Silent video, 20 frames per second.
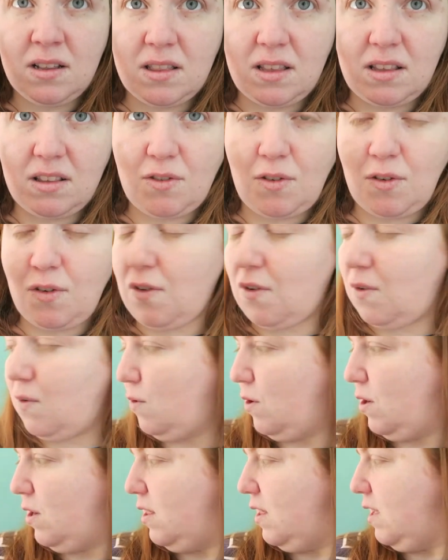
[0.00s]
There's a
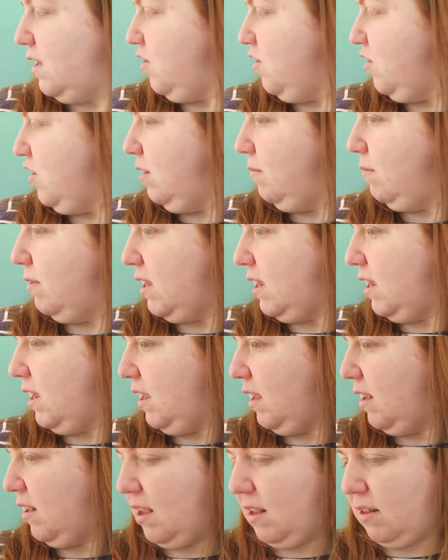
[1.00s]
phone, that's James.
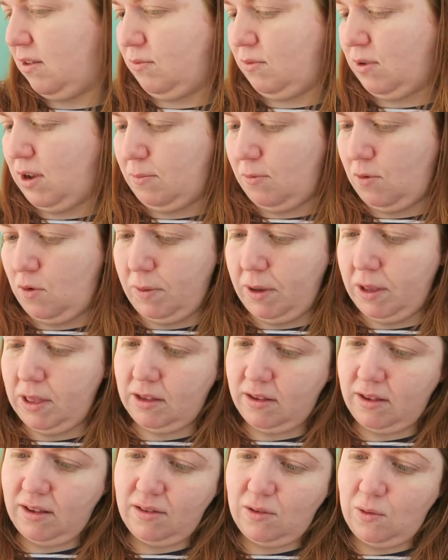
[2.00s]
I'm hoping
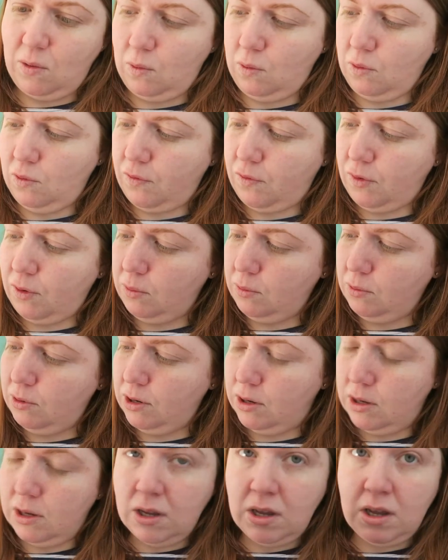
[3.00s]
this is old
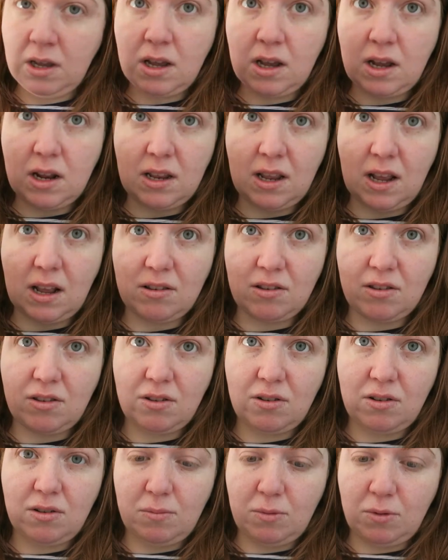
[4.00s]
phone, and he has
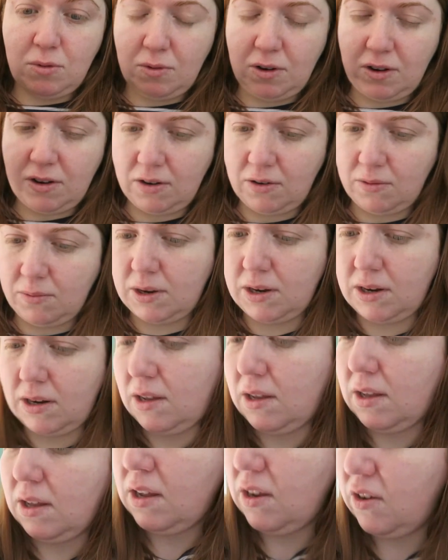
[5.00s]
the more recent
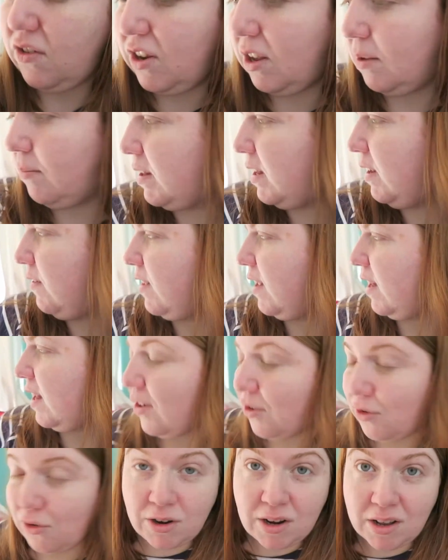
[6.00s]
one. James leaves
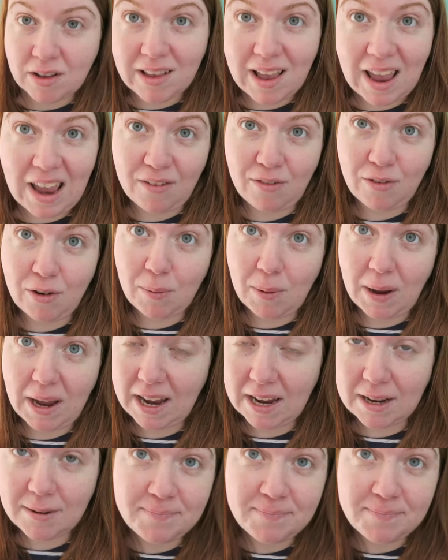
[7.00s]
electronics everywhere.